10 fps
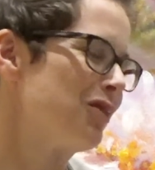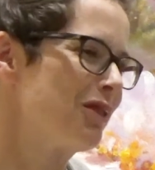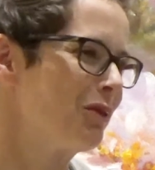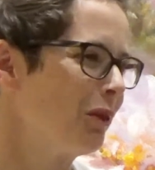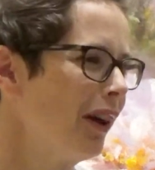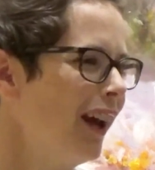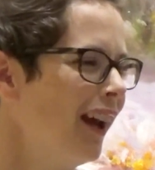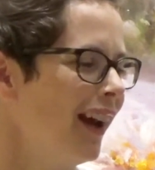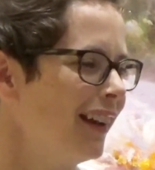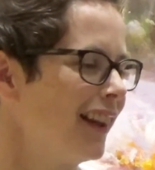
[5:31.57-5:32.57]
So
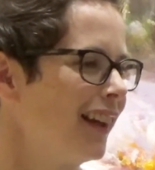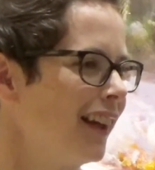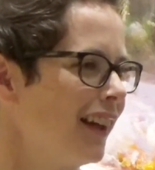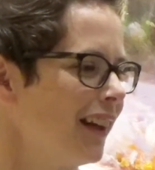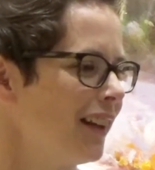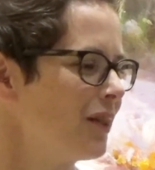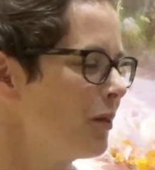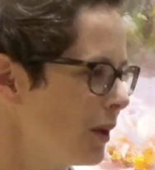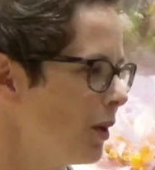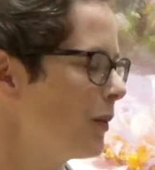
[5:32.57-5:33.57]
I think there
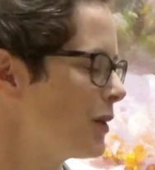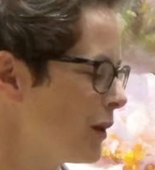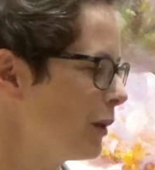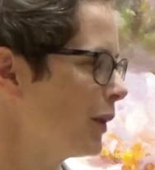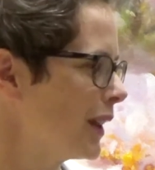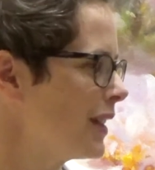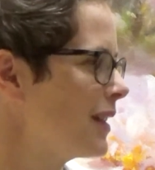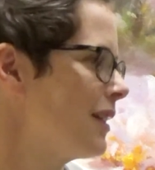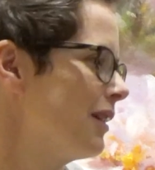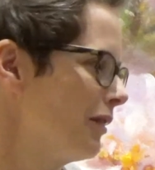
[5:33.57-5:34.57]
will always be a
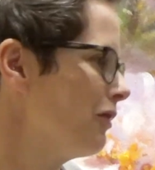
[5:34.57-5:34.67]
place